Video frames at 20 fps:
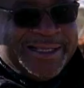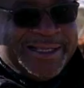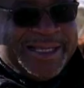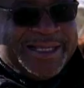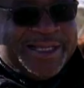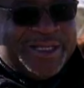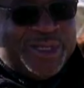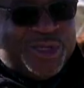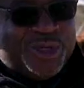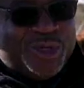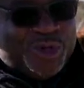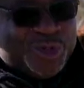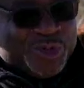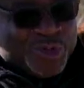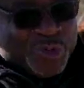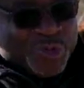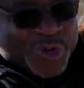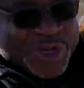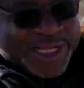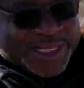and
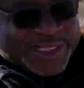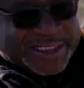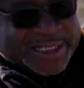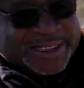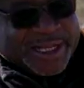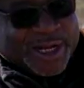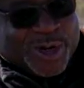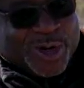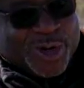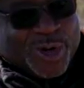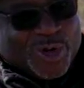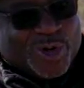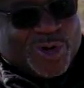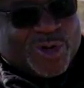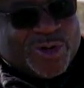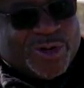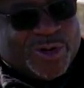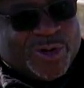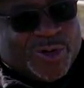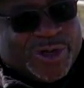where a certain
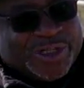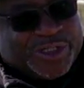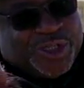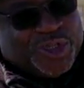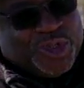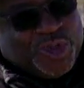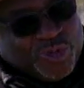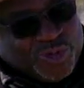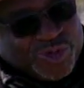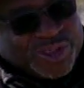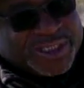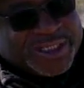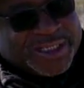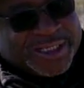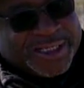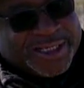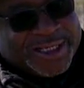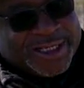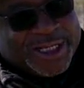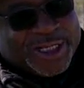law was used
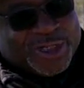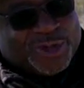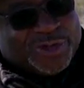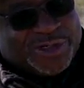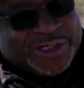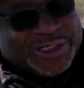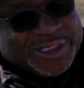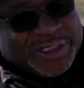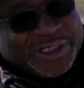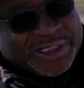to